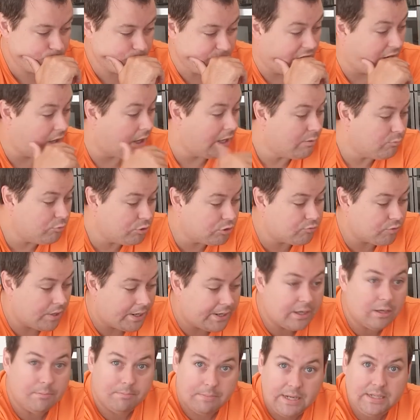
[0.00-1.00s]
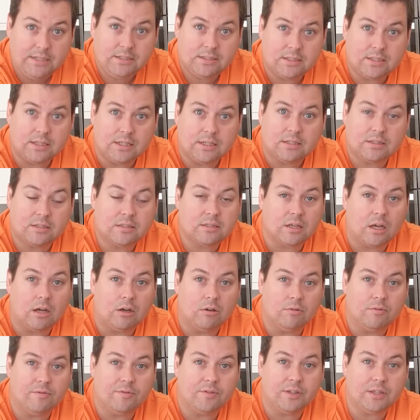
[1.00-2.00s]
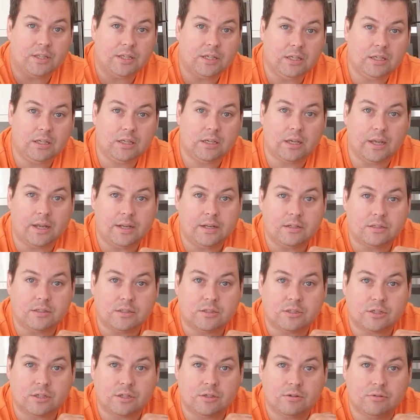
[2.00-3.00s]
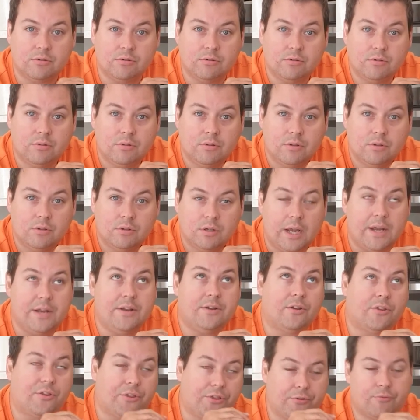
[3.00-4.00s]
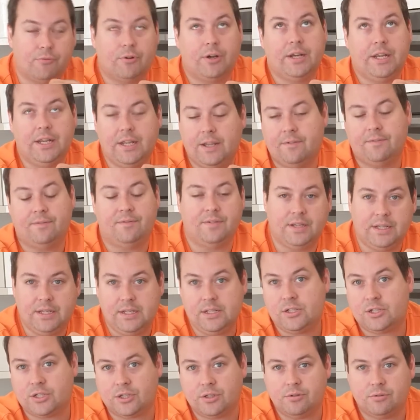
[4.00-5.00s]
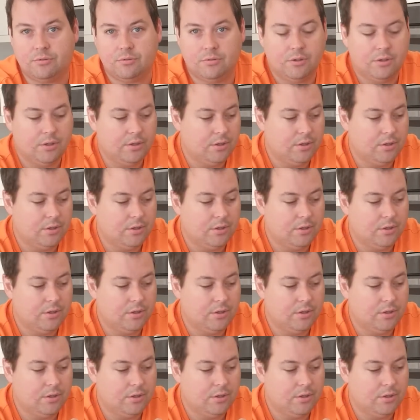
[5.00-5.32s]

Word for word: I would recommend this over the Ender 2, Ender 3 V2.